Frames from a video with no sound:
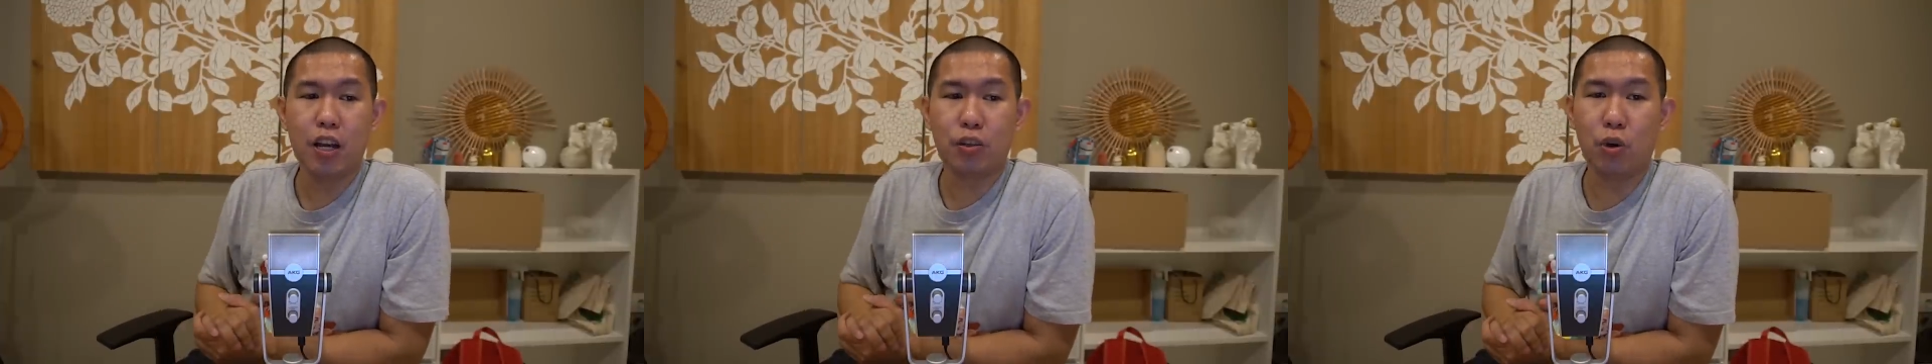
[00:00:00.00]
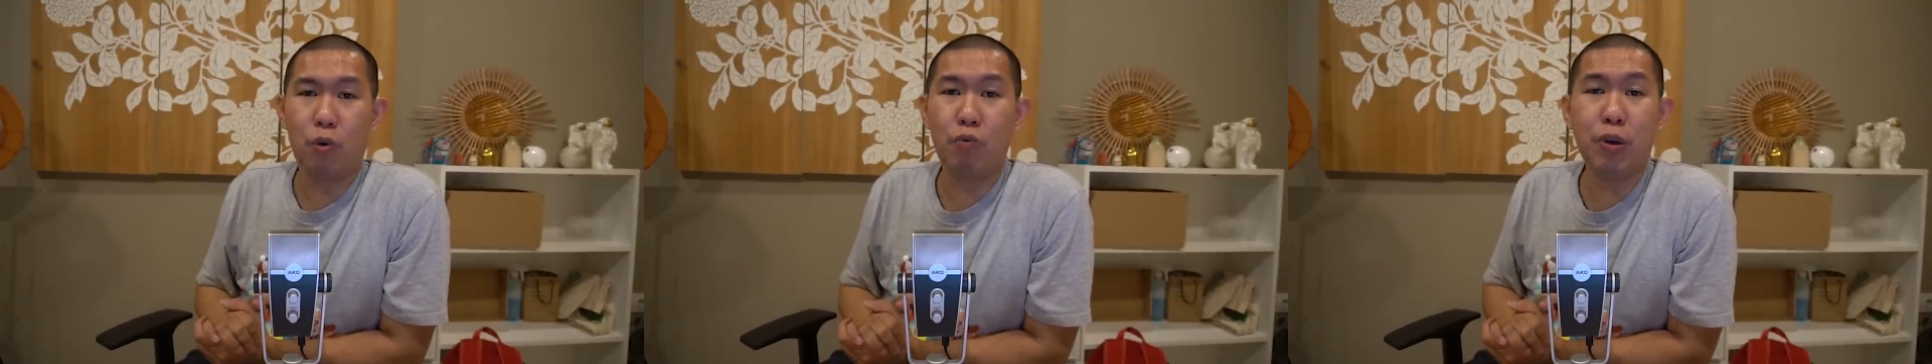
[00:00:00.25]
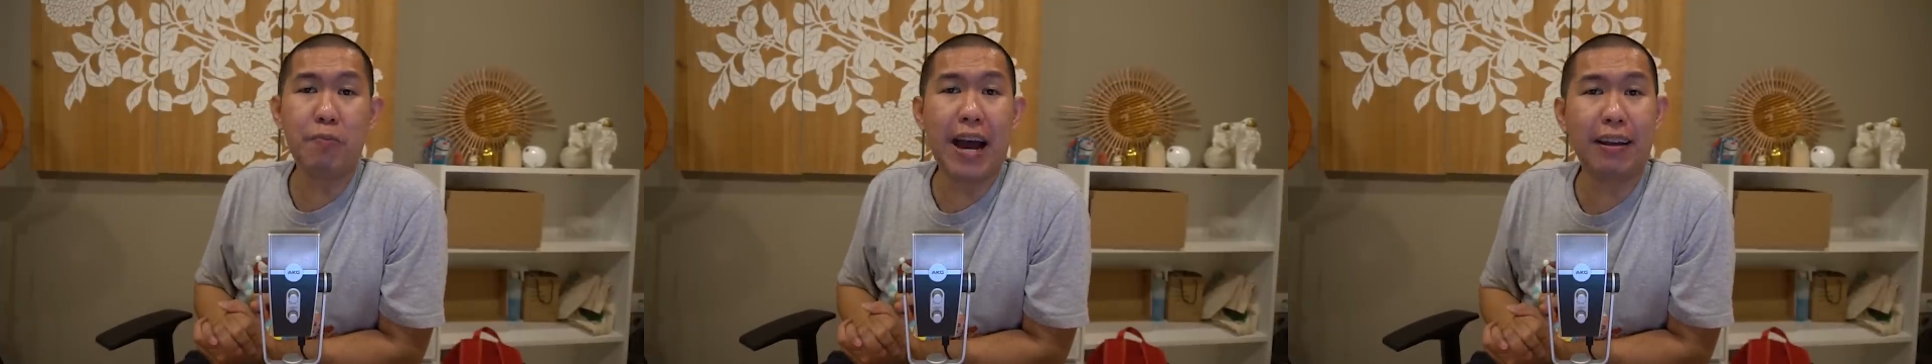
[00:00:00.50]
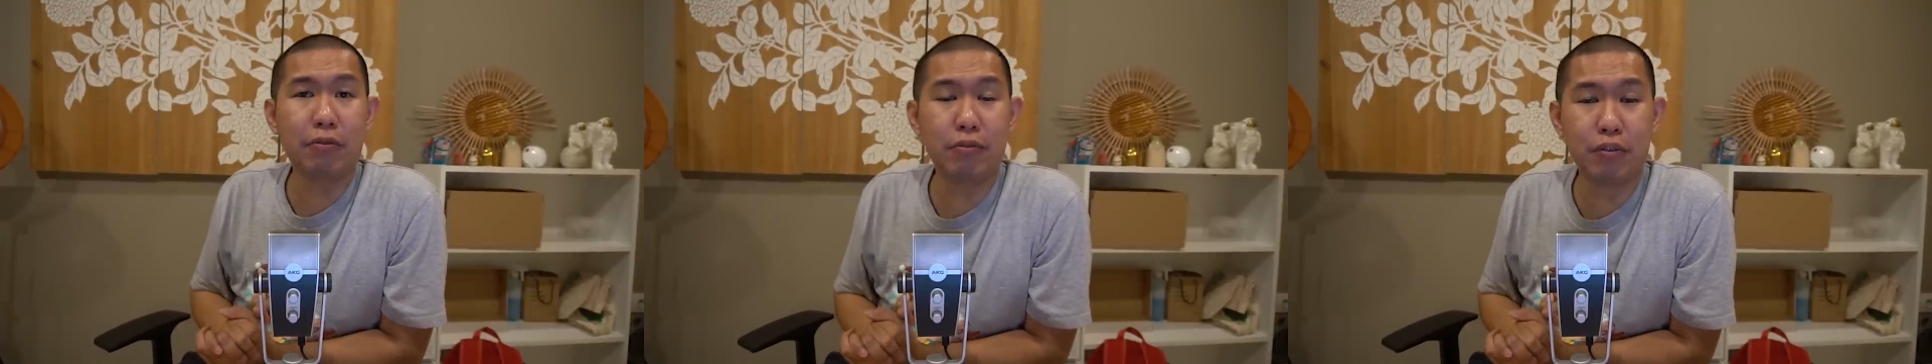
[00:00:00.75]
So we
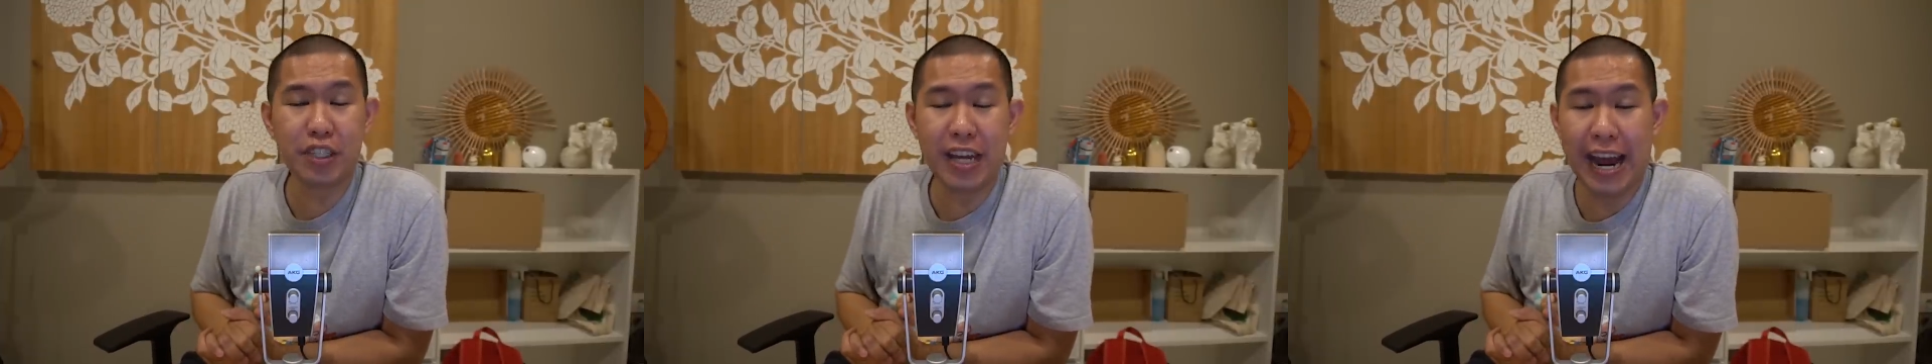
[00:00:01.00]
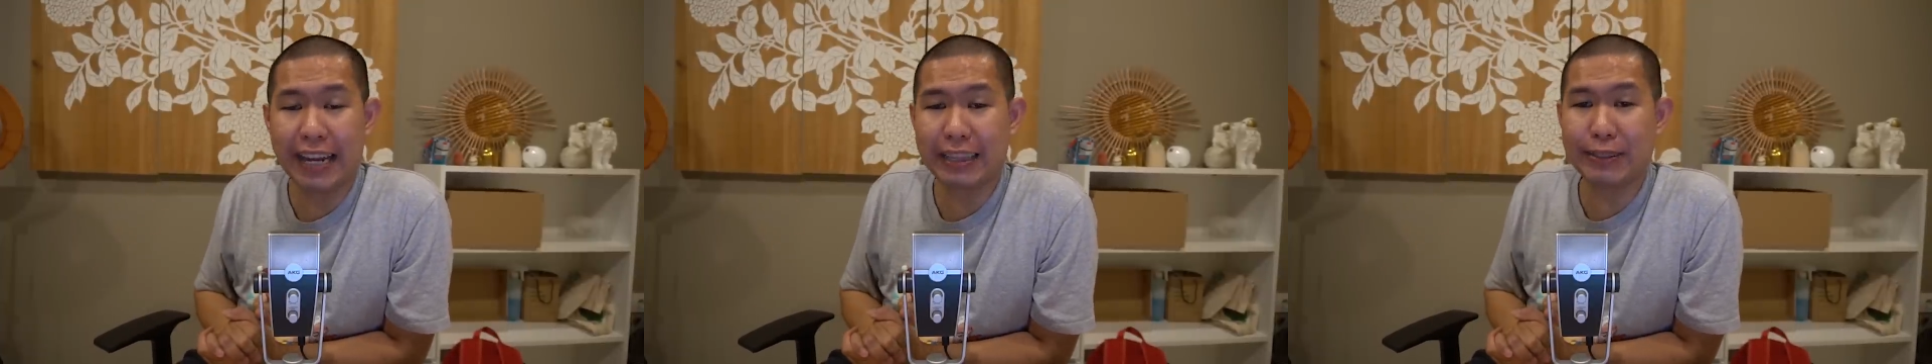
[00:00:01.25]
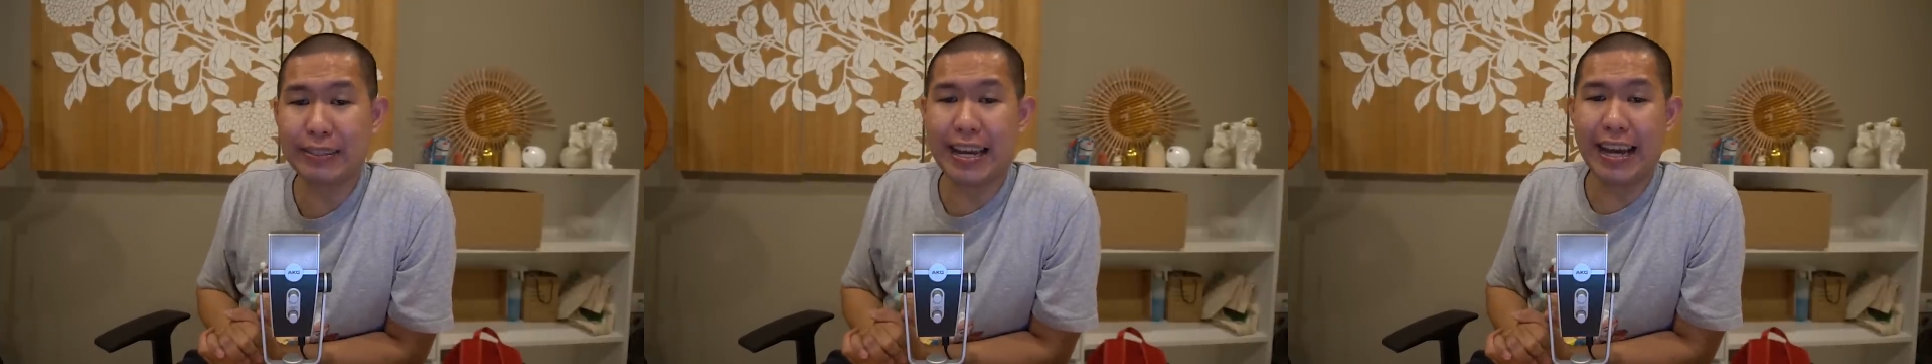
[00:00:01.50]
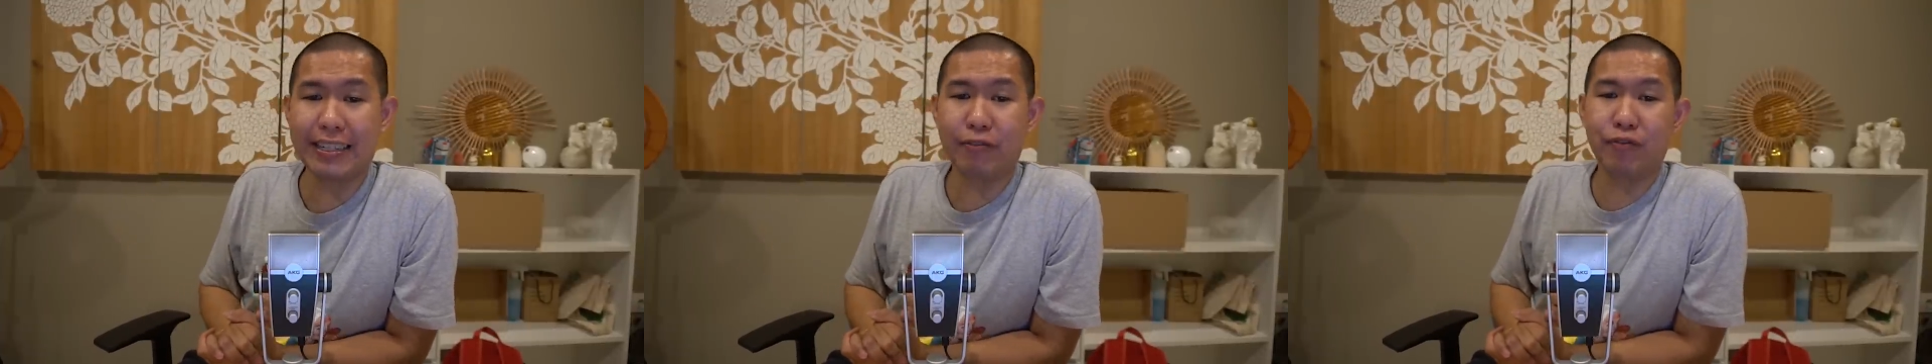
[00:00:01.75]
might react to
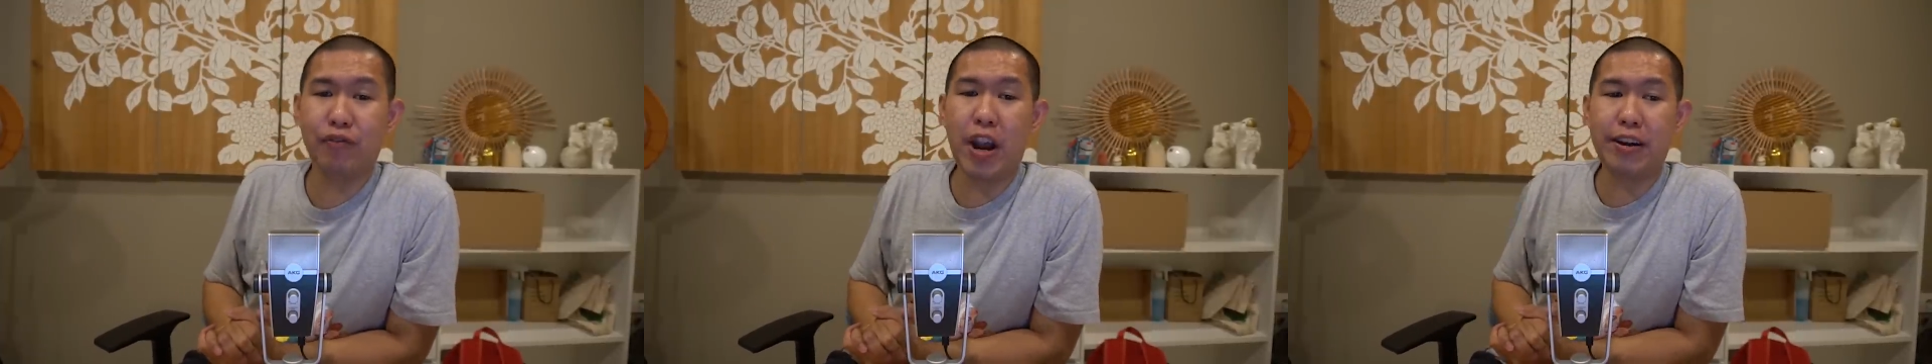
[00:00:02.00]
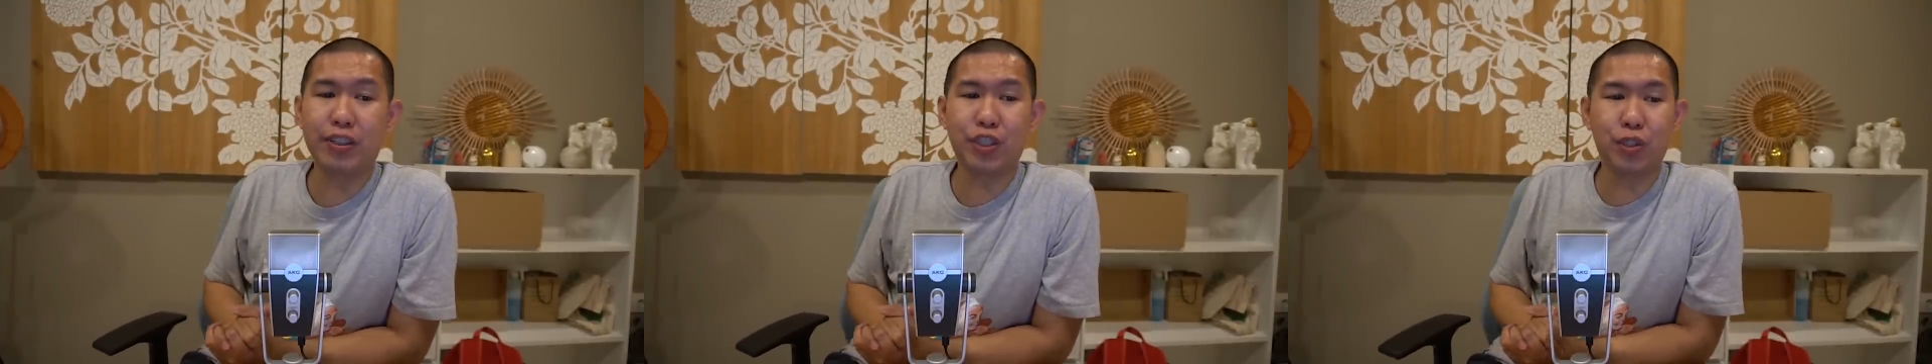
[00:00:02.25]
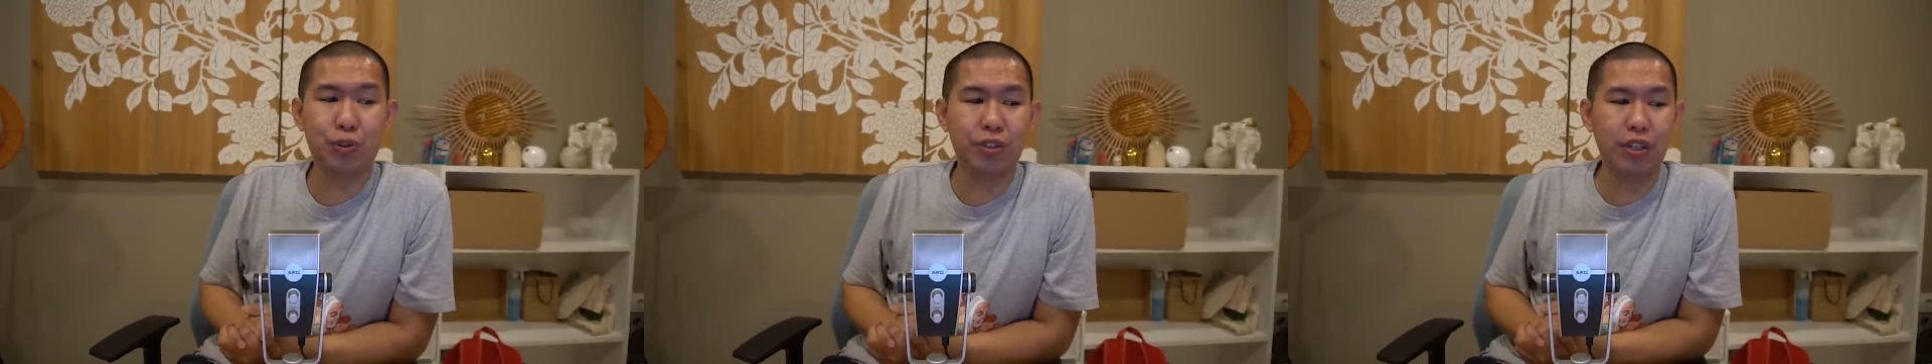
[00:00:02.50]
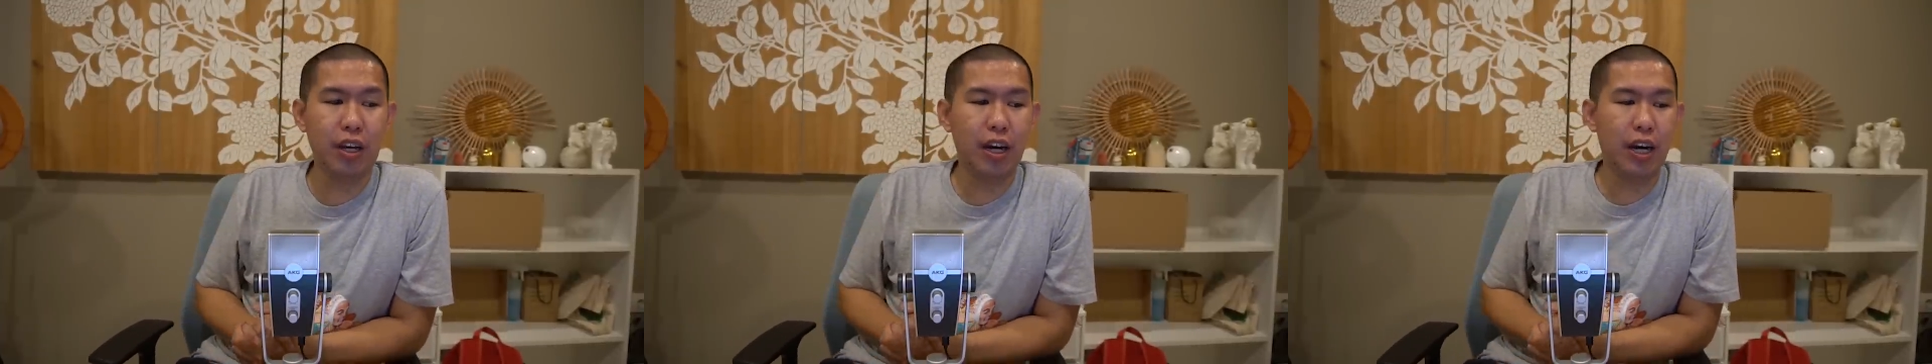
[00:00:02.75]
that very
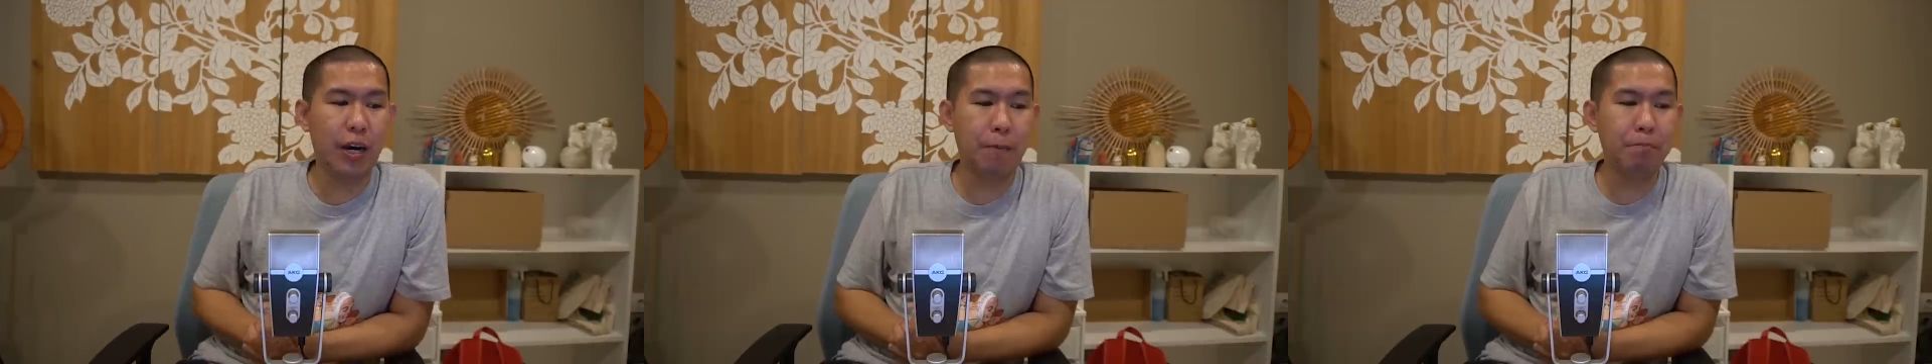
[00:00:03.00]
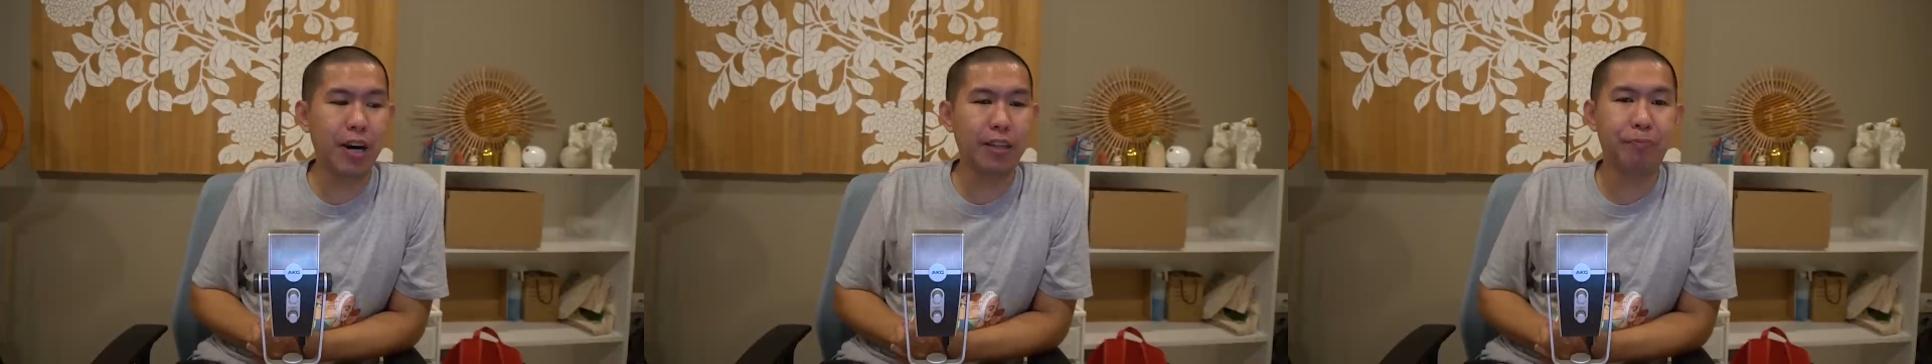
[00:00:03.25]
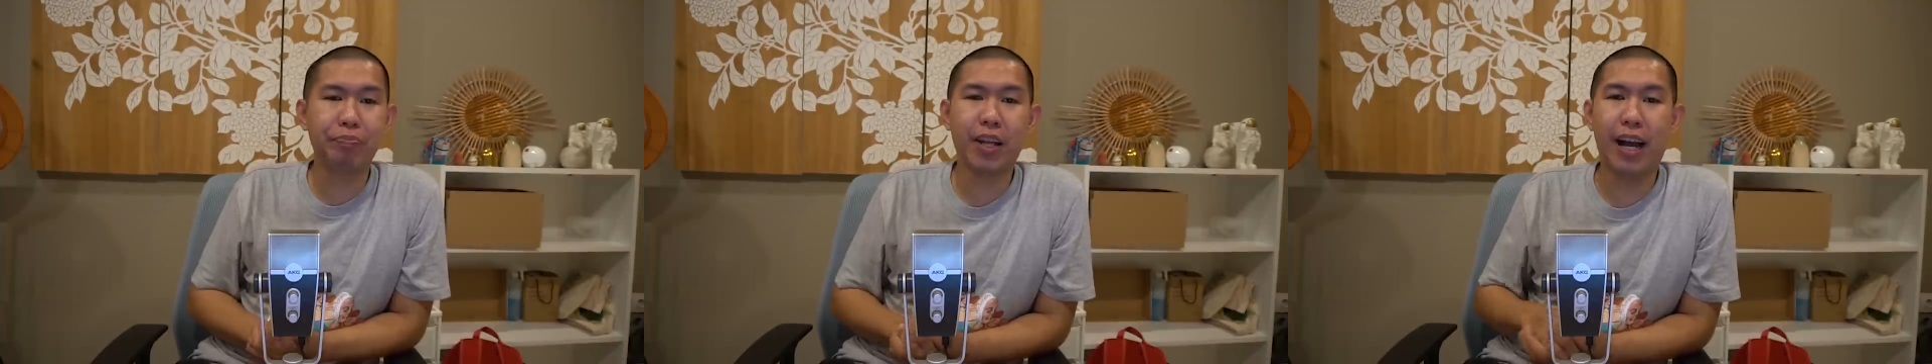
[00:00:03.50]
soon, but